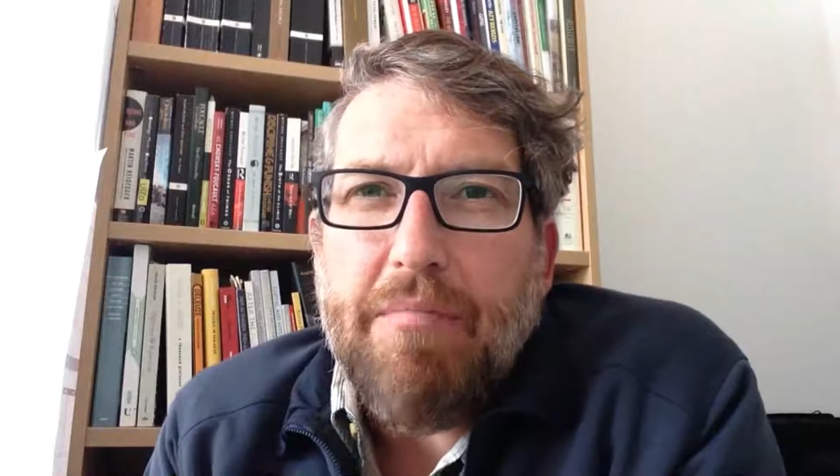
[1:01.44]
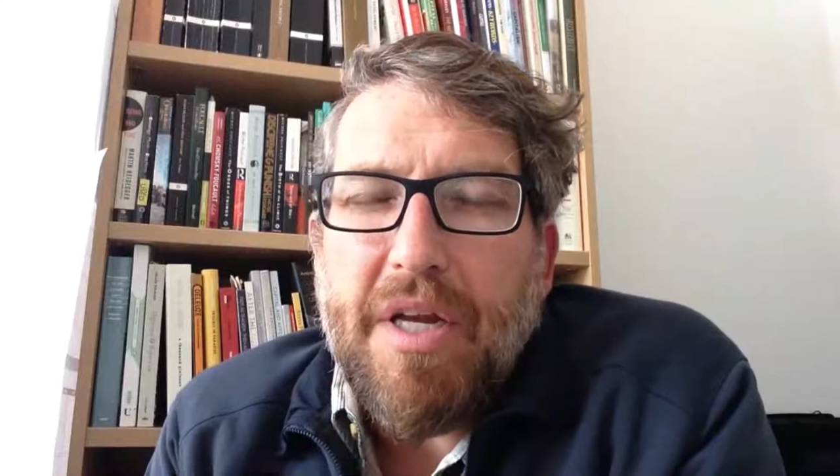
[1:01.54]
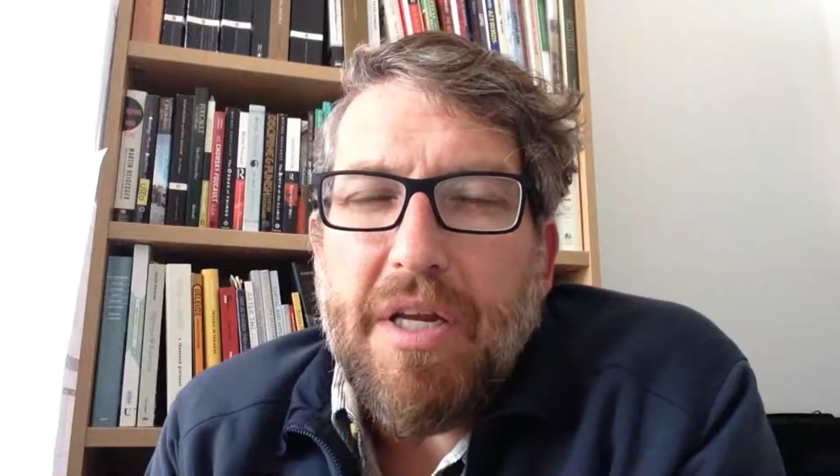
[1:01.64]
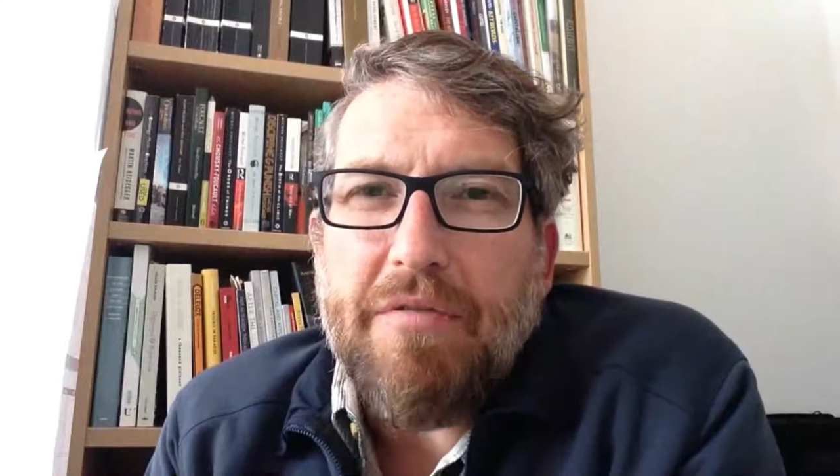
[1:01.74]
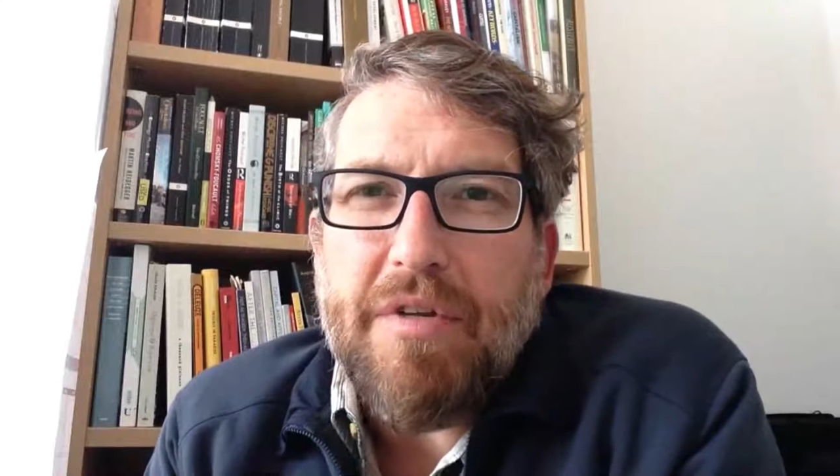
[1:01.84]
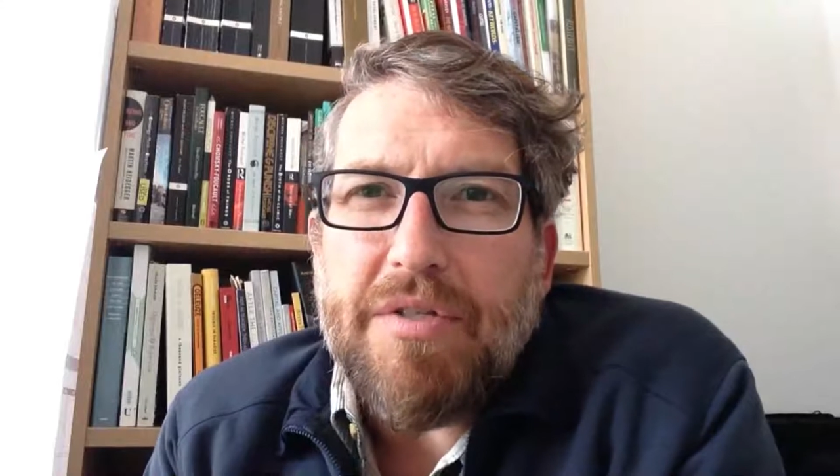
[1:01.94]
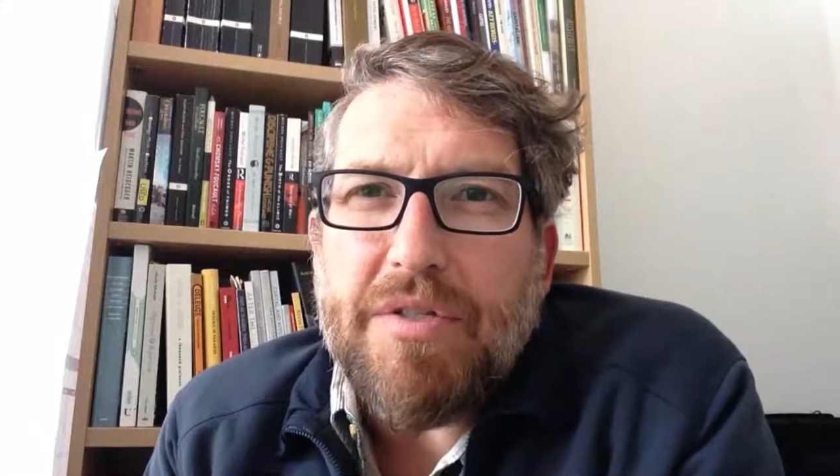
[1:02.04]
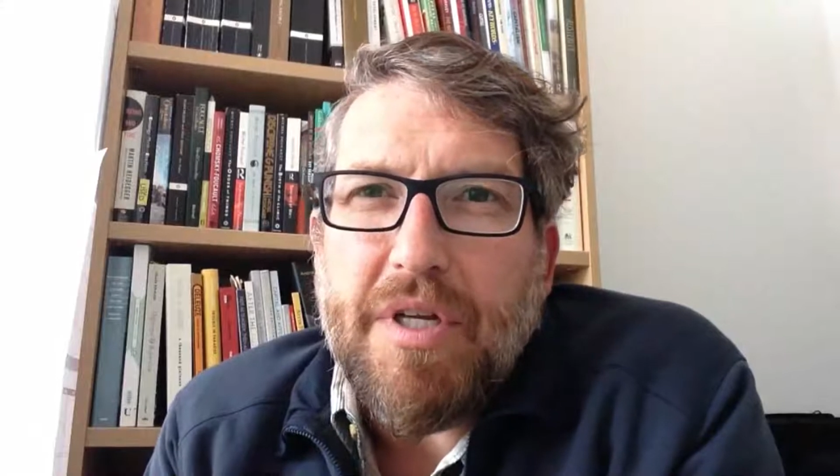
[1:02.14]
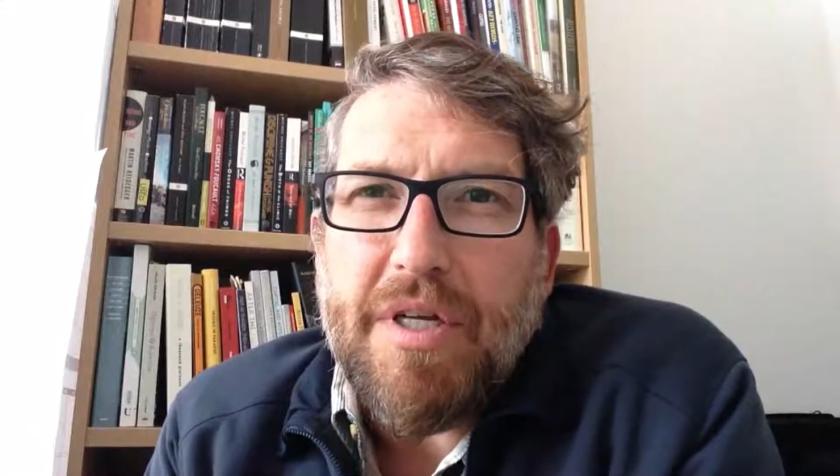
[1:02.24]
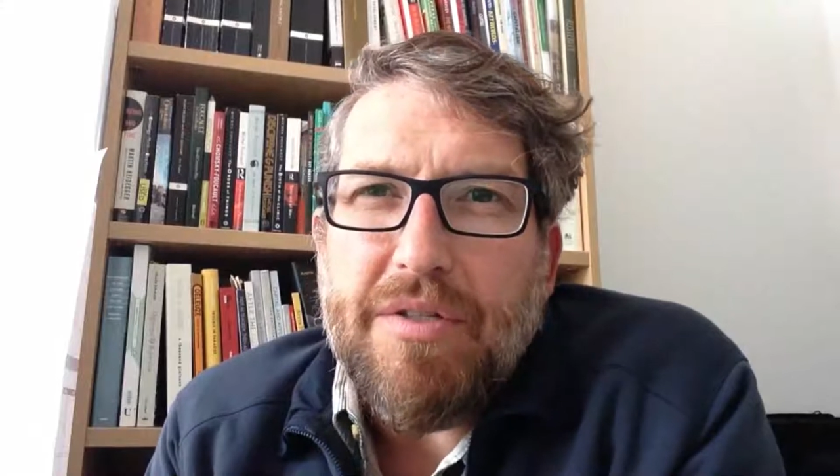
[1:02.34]
in many of these
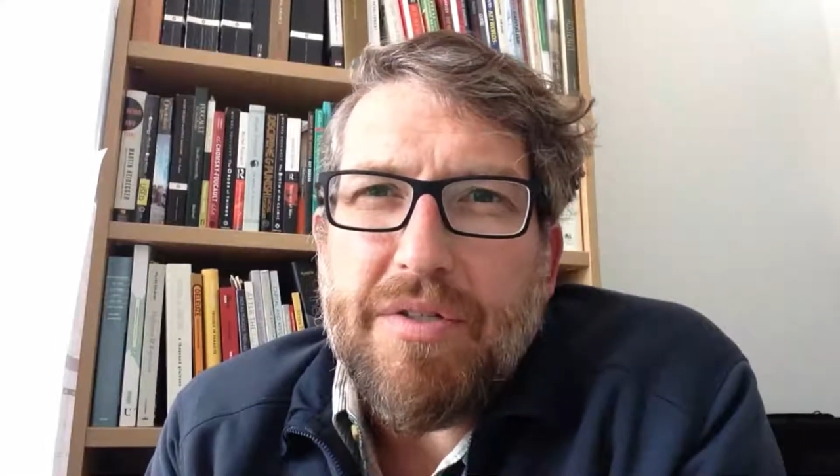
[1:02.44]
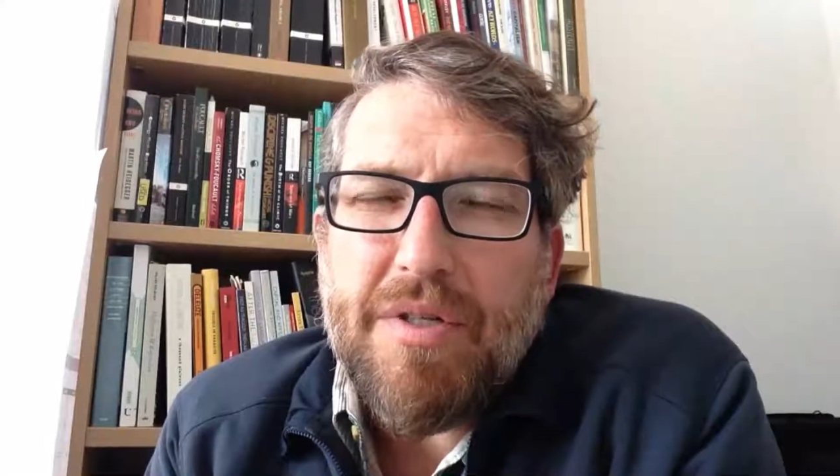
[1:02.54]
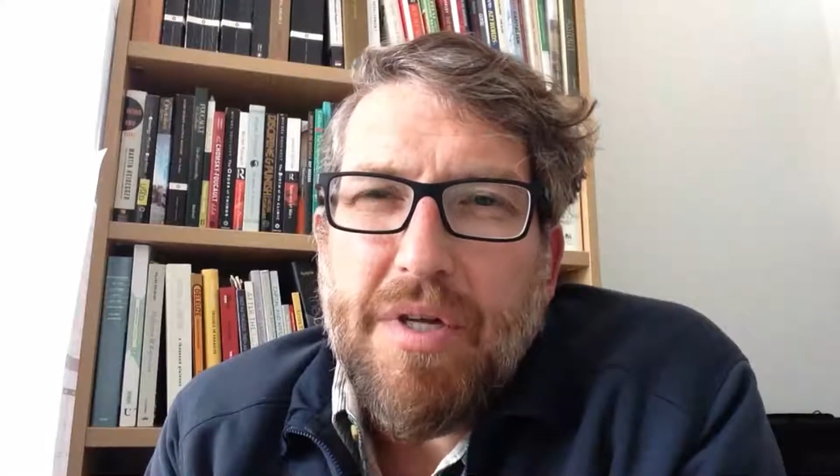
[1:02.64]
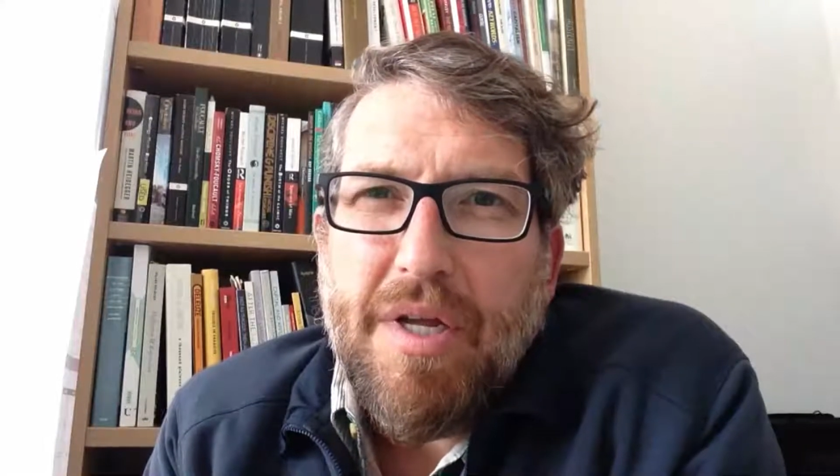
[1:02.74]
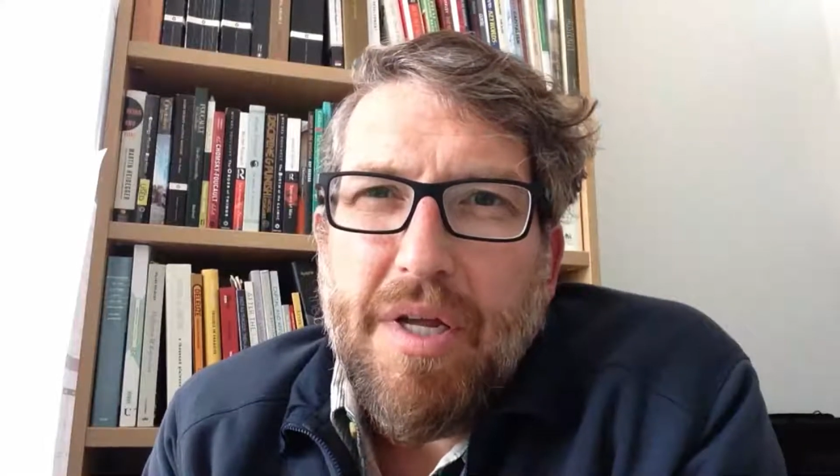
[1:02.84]
cities.